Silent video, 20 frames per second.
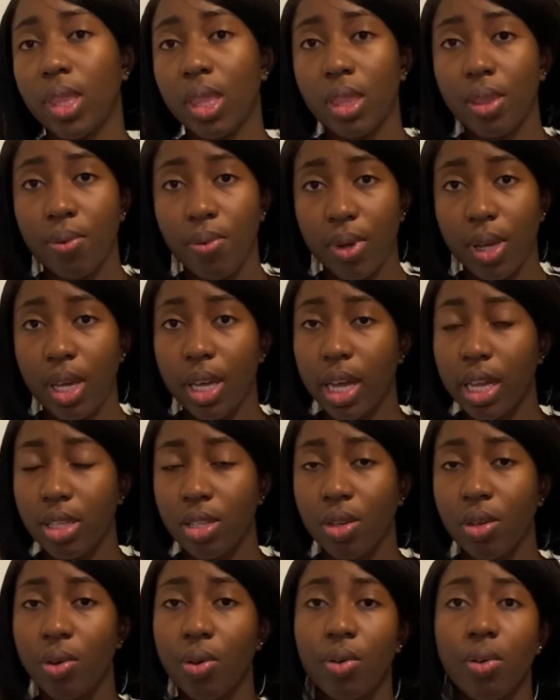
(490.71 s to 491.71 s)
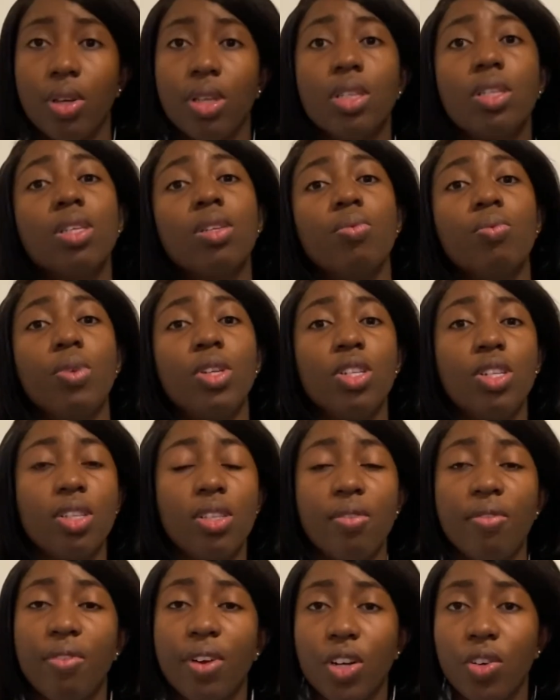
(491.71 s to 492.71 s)
3 categories, which is
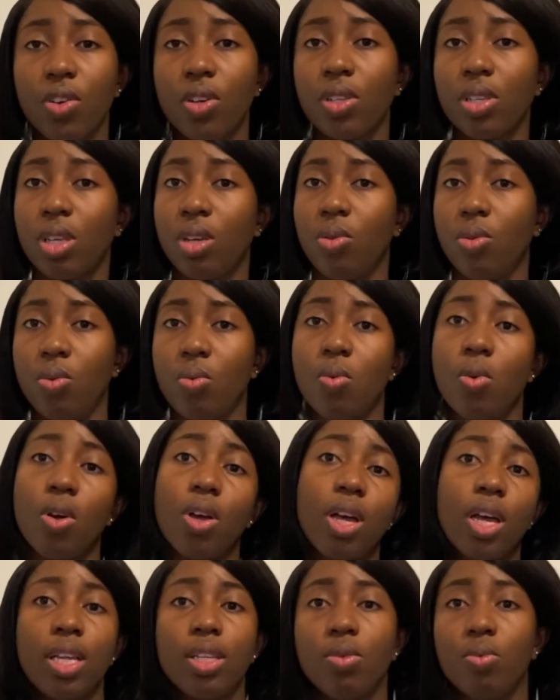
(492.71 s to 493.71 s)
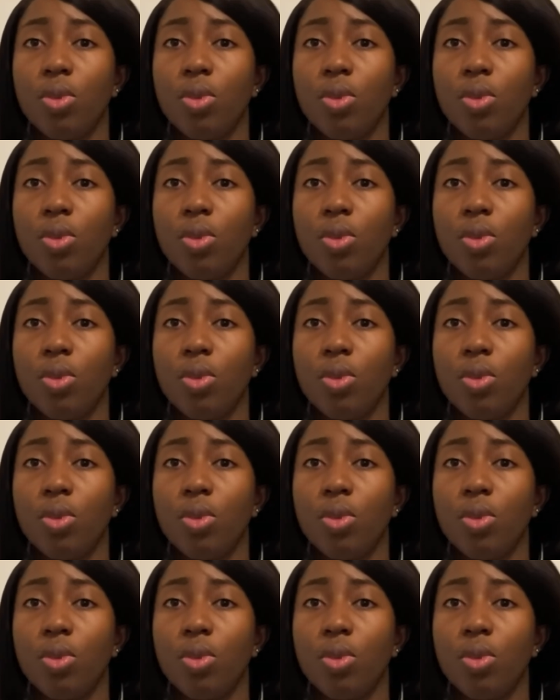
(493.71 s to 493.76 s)
the Federal Skilled Workers,